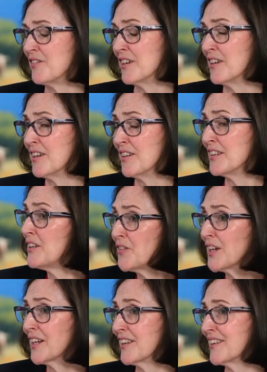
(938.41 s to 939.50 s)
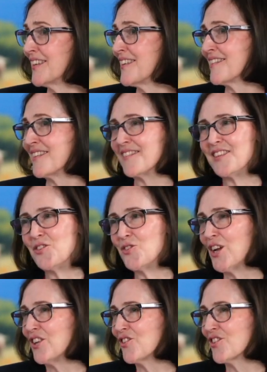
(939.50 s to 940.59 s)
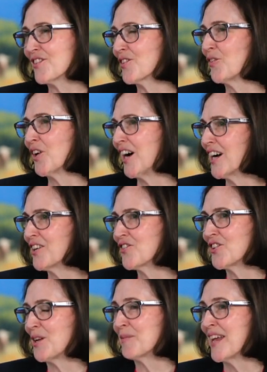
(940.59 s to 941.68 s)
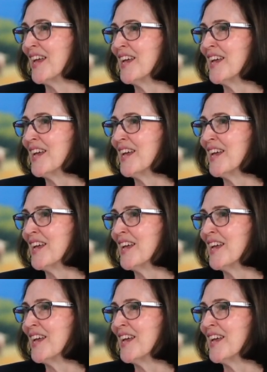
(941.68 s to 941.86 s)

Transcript: uh, difficulties and situations of hardships.